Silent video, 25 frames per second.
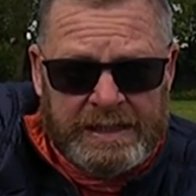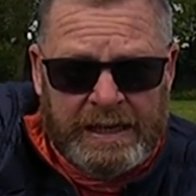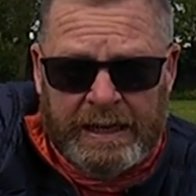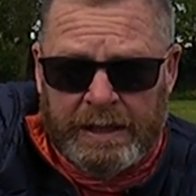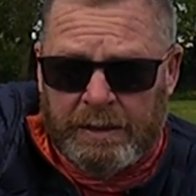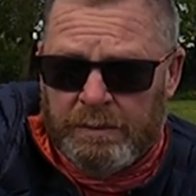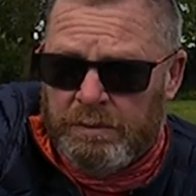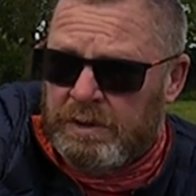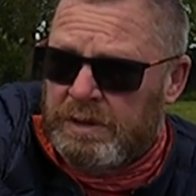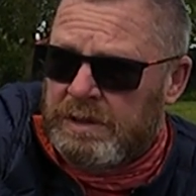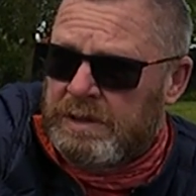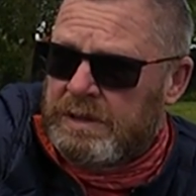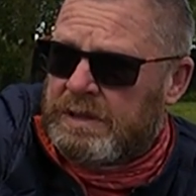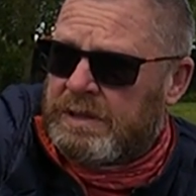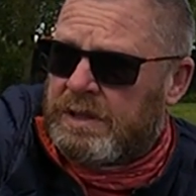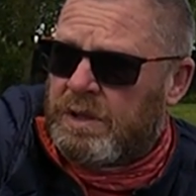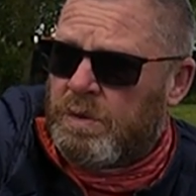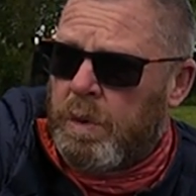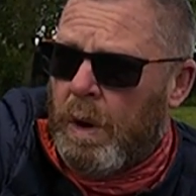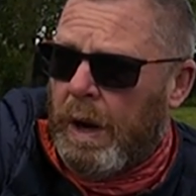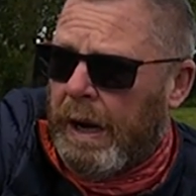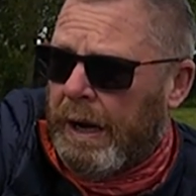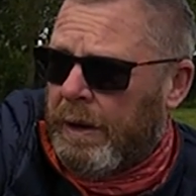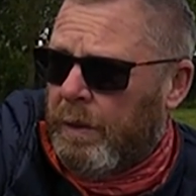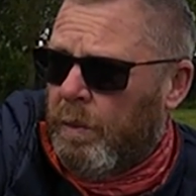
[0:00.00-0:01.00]
night was
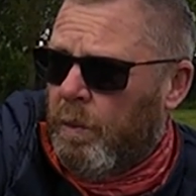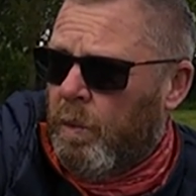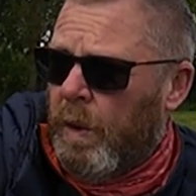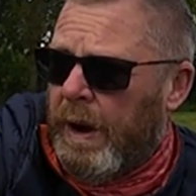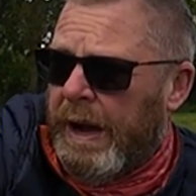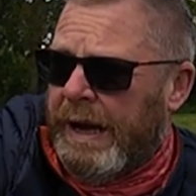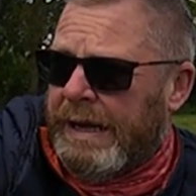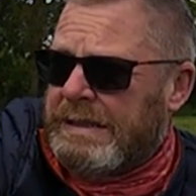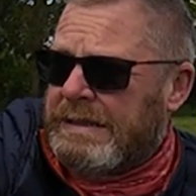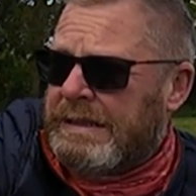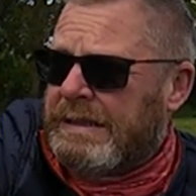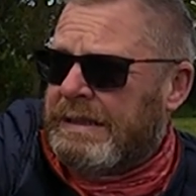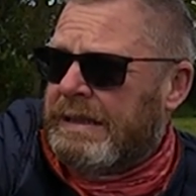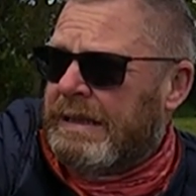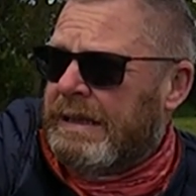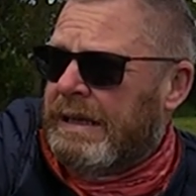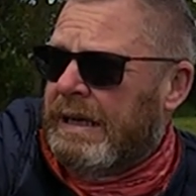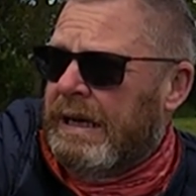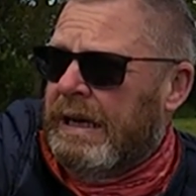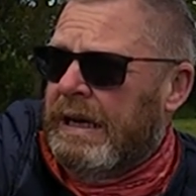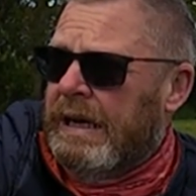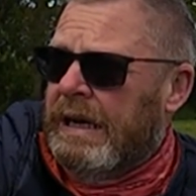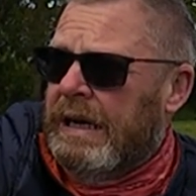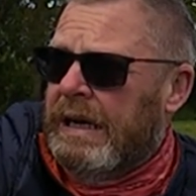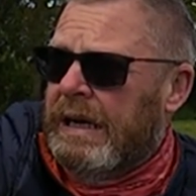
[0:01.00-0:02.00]
quite wet.
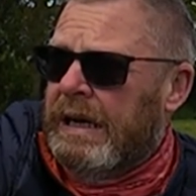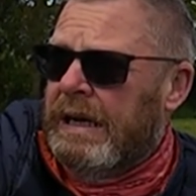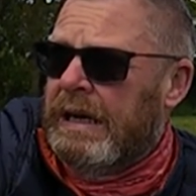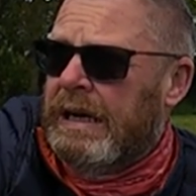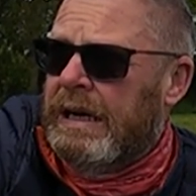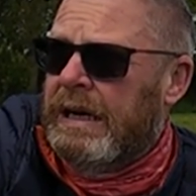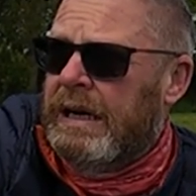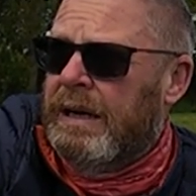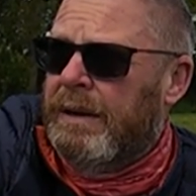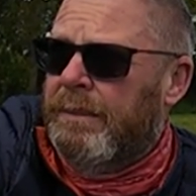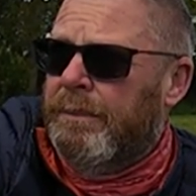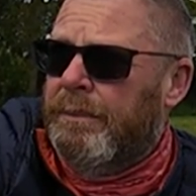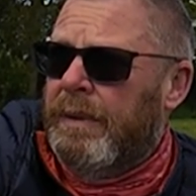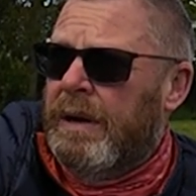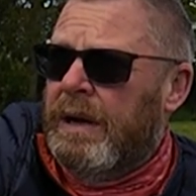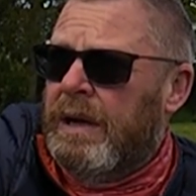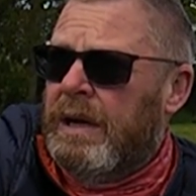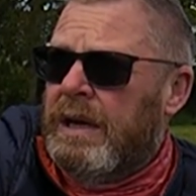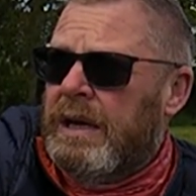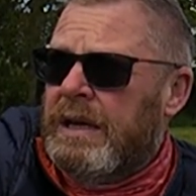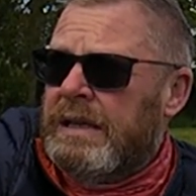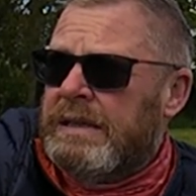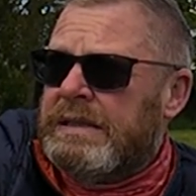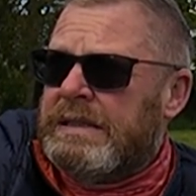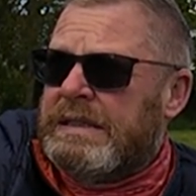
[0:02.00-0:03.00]

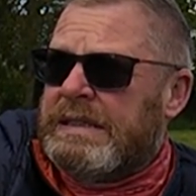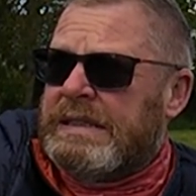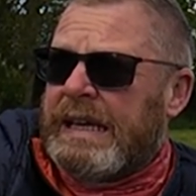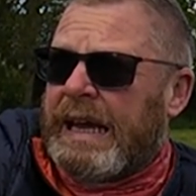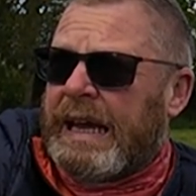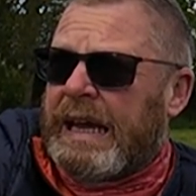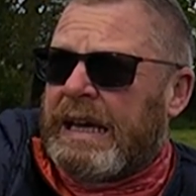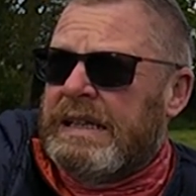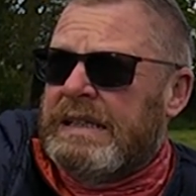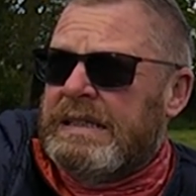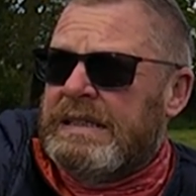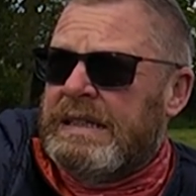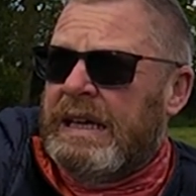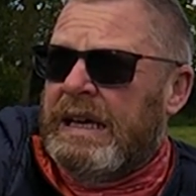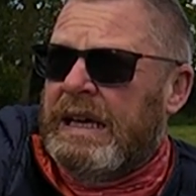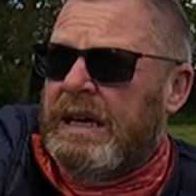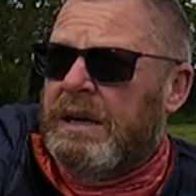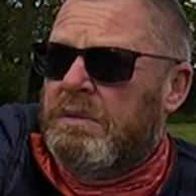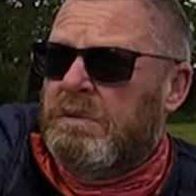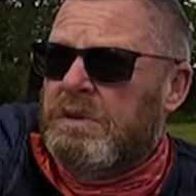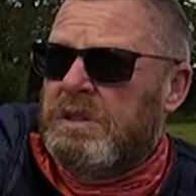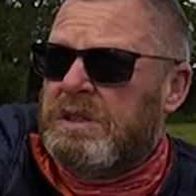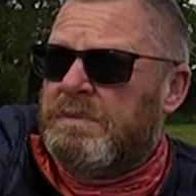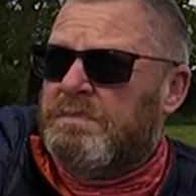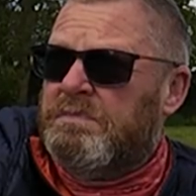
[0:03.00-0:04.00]
Second day
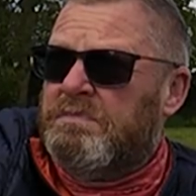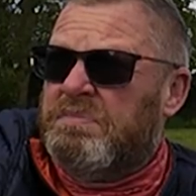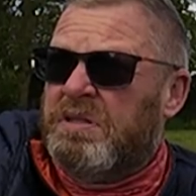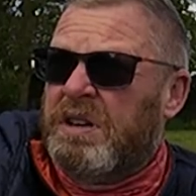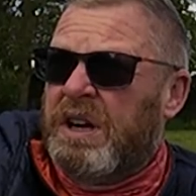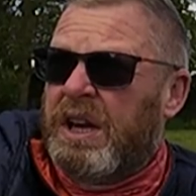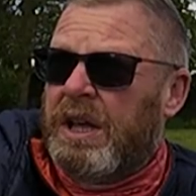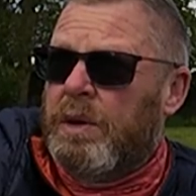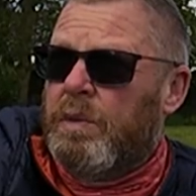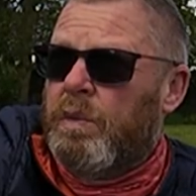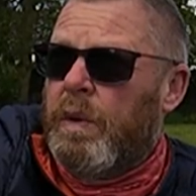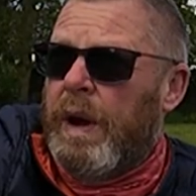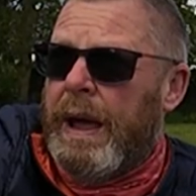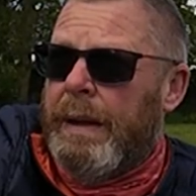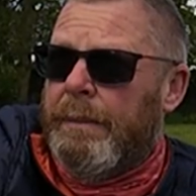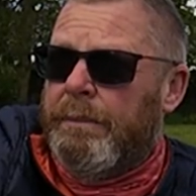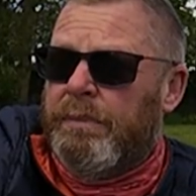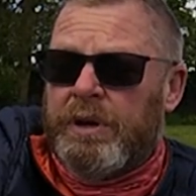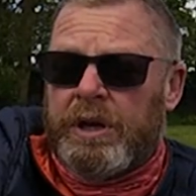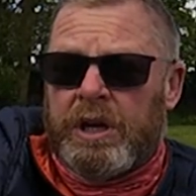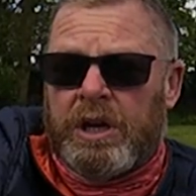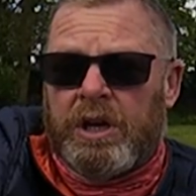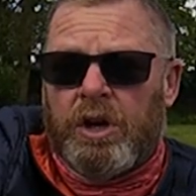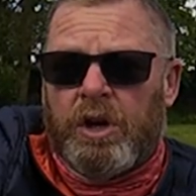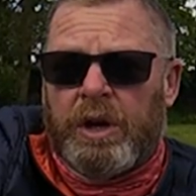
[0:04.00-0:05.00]
was pretty wet,
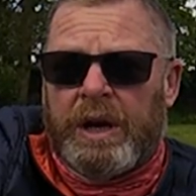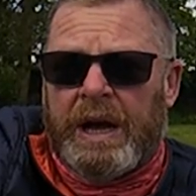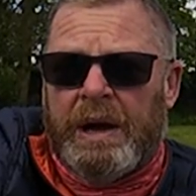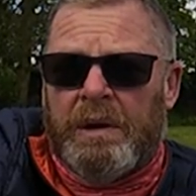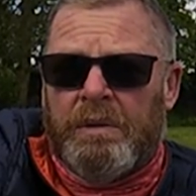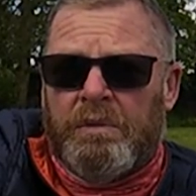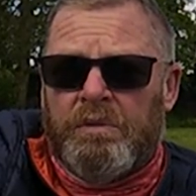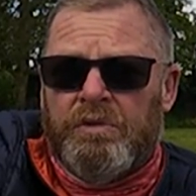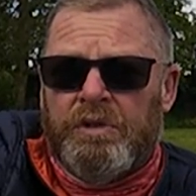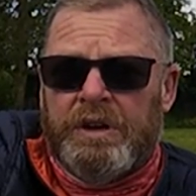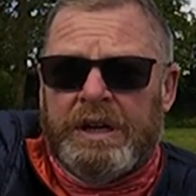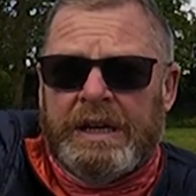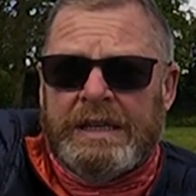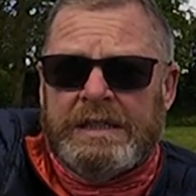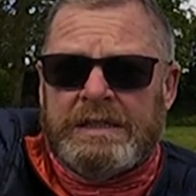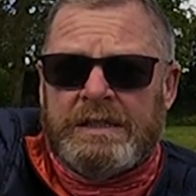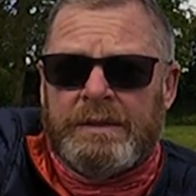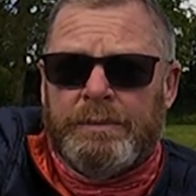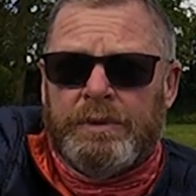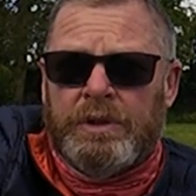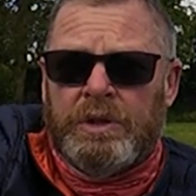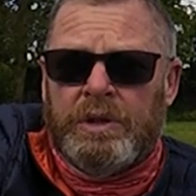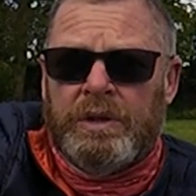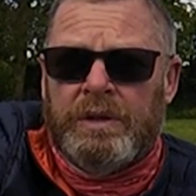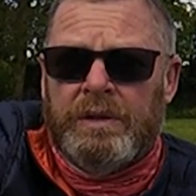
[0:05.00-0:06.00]
but it got out
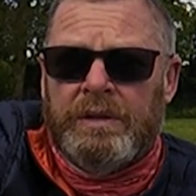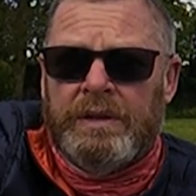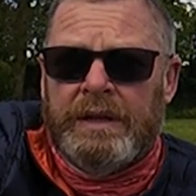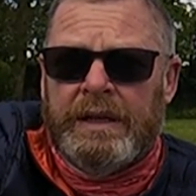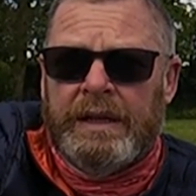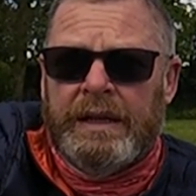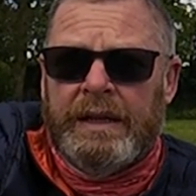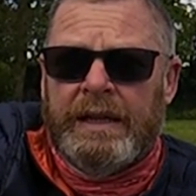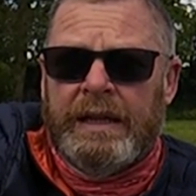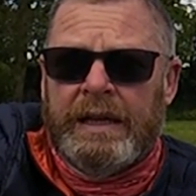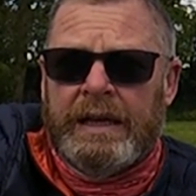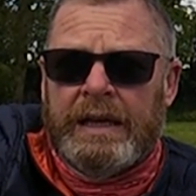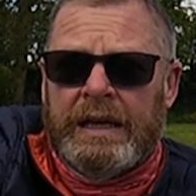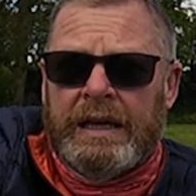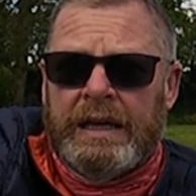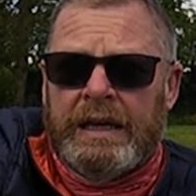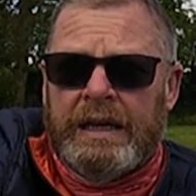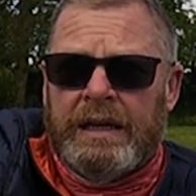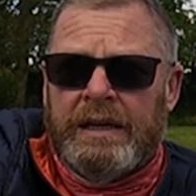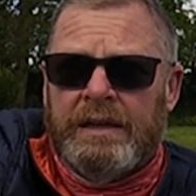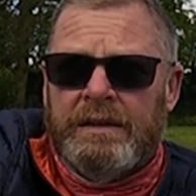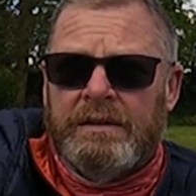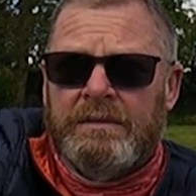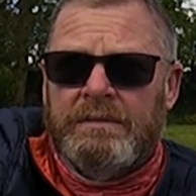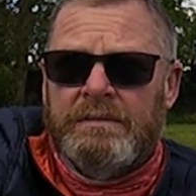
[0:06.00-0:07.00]
reasonable in
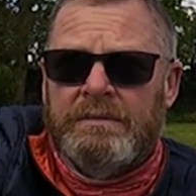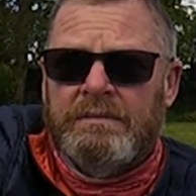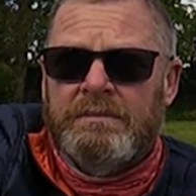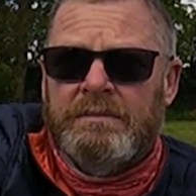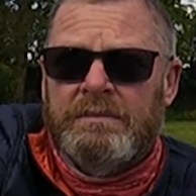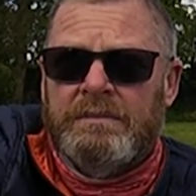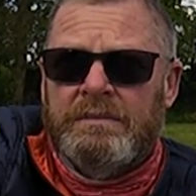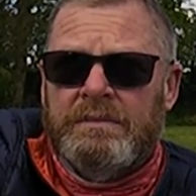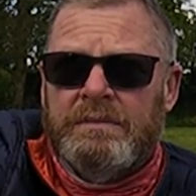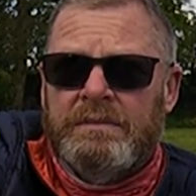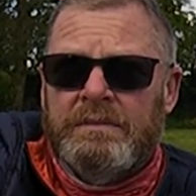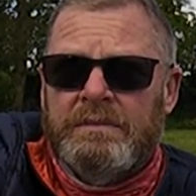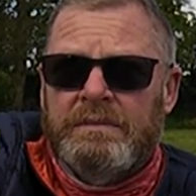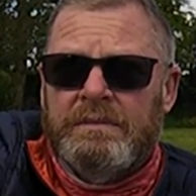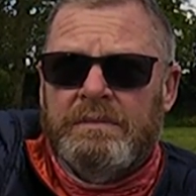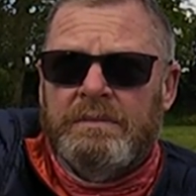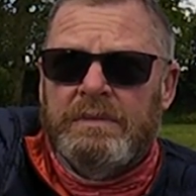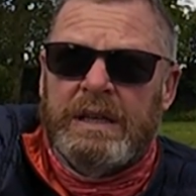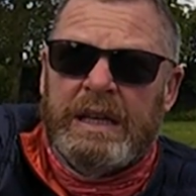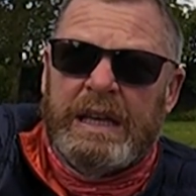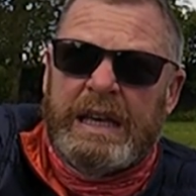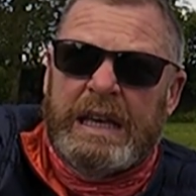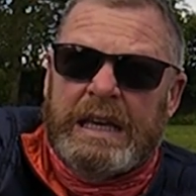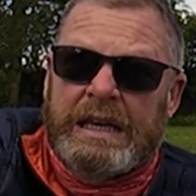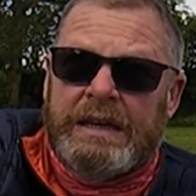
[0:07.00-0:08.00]
the
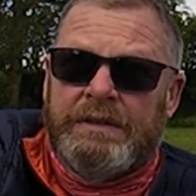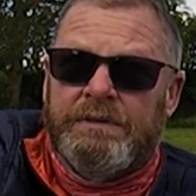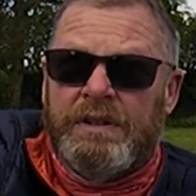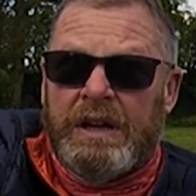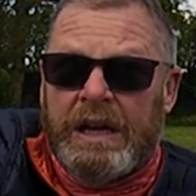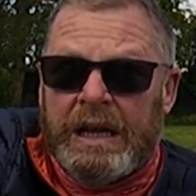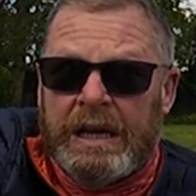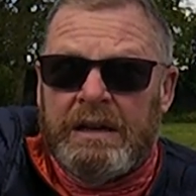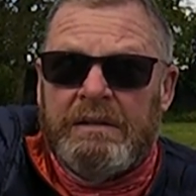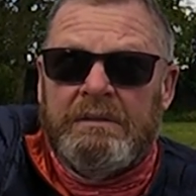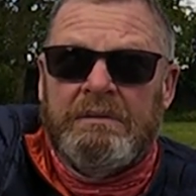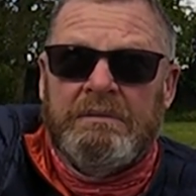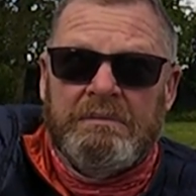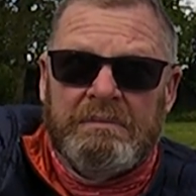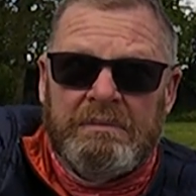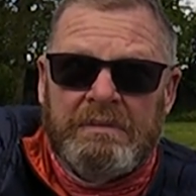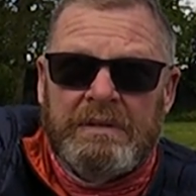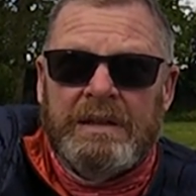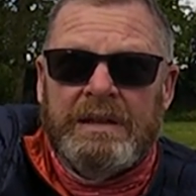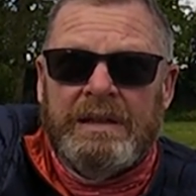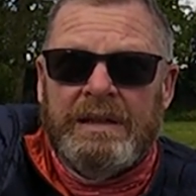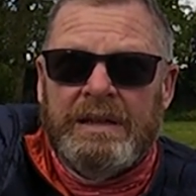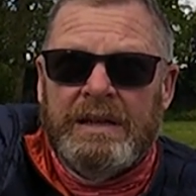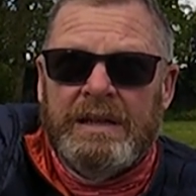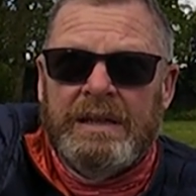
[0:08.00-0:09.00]
evening,
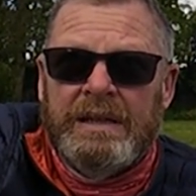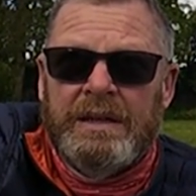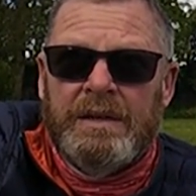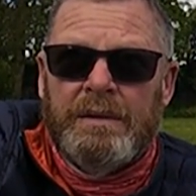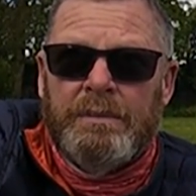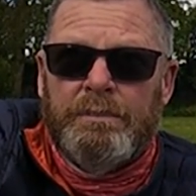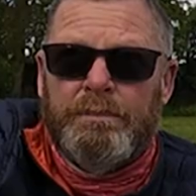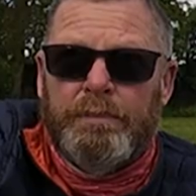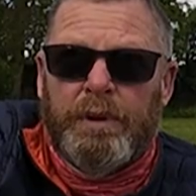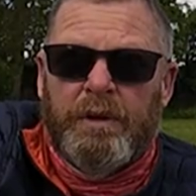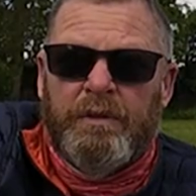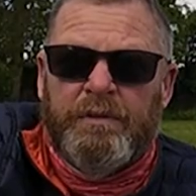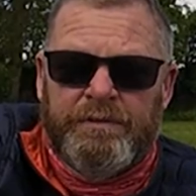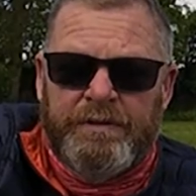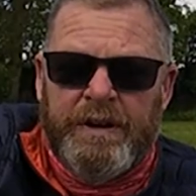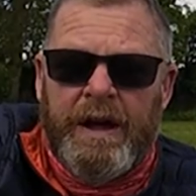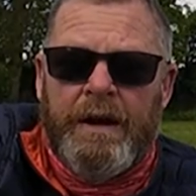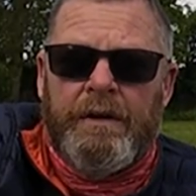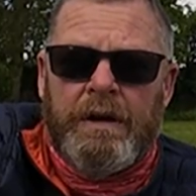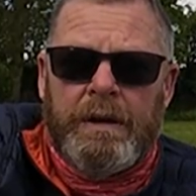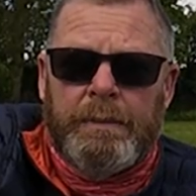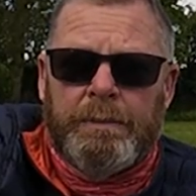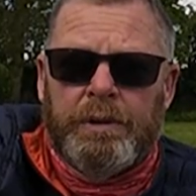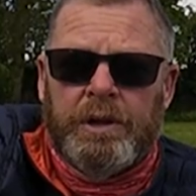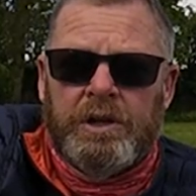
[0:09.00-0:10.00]
but
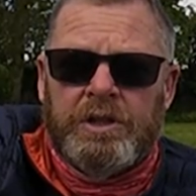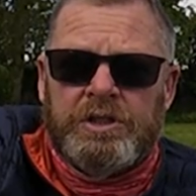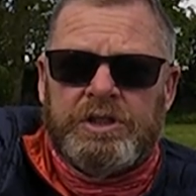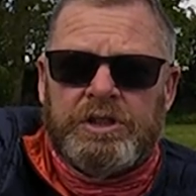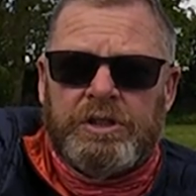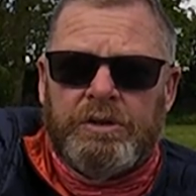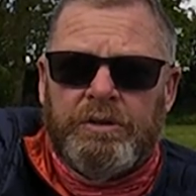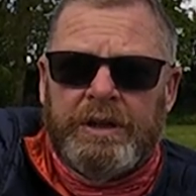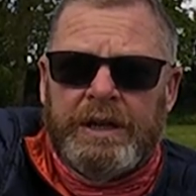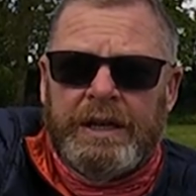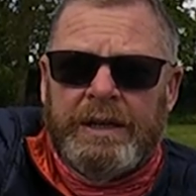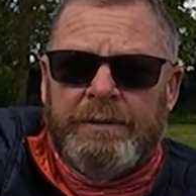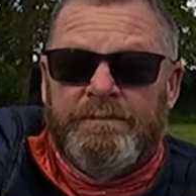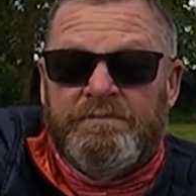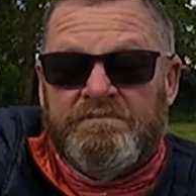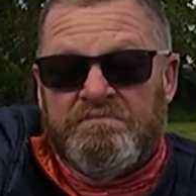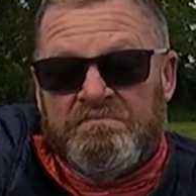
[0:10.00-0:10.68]
very blustery.